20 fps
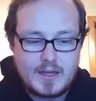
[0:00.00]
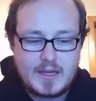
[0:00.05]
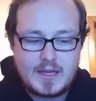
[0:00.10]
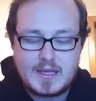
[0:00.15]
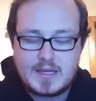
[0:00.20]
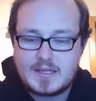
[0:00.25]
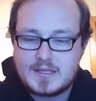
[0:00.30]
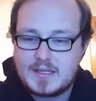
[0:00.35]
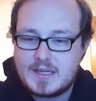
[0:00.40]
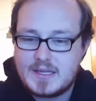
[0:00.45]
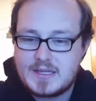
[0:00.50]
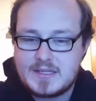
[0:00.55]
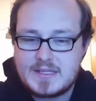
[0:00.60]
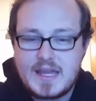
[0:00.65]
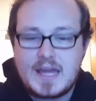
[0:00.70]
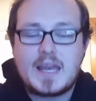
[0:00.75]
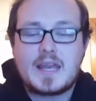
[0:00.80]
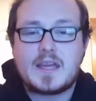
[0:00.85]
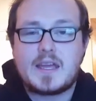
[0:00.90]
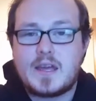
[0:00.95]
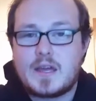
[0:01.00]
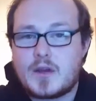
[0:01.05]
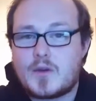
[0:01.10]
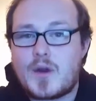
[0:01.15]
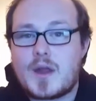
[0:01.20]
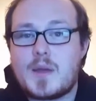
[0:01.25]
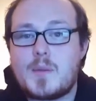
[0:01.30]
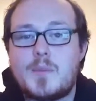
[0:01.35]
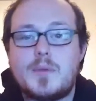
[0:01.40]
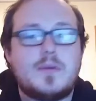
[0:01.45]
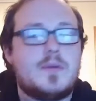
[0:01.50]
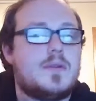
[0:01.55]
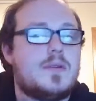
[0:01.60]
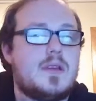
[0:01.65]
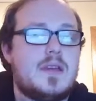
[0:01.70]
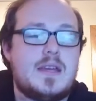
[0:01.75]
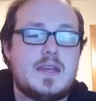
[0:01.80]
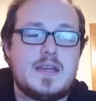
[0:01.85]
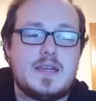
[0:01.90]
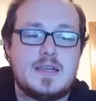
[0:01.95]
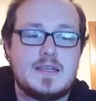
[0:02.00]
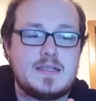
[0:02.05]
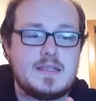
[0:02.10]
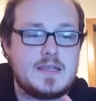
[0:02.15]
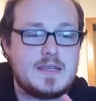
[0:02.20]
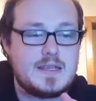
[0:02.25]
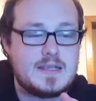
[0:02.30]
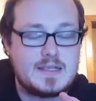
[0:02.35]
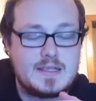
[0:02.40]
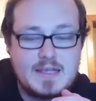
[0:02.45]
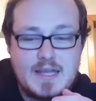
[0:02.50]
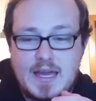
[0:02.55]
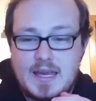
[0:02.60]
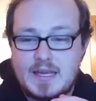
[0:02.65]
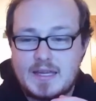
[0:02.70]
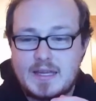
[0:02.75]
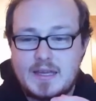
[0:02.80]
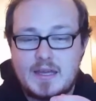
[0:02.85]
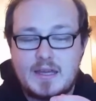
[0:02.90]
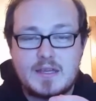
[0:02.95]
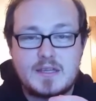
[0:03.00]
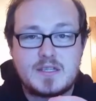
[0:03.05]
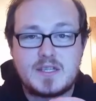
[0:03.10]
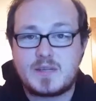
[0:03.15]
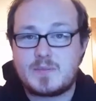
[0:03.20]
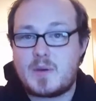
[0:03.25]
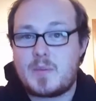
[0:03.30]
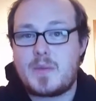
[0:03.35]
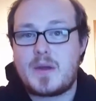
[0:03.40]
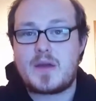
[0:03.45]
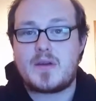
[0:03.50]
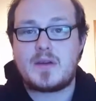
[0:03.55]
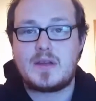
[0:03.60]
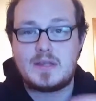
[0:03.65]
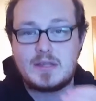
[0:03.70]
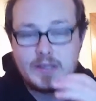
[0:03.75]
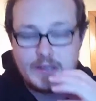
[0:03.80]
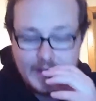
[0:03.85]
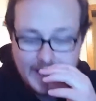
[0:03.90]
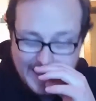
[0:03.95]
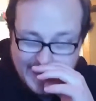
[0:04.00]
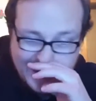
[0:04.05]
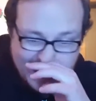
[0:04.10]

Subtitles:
is delicate grape, is delicate summer berries,